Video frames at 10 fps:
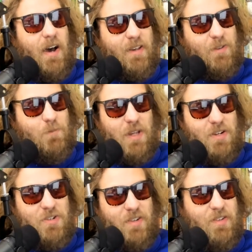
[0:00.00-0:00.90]
He's played
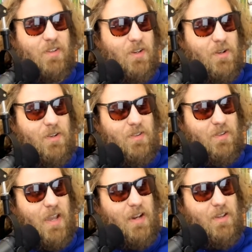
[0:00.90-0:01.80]
just as good as
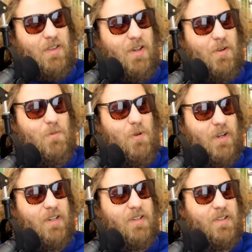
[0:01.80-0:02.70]
any of the other
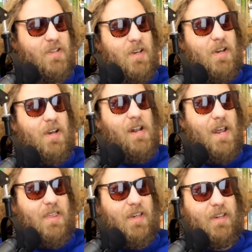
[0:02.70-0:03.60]
rookies. I
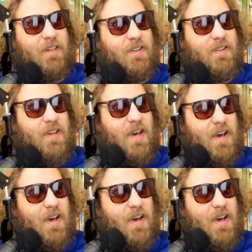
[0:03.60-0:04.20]
think he's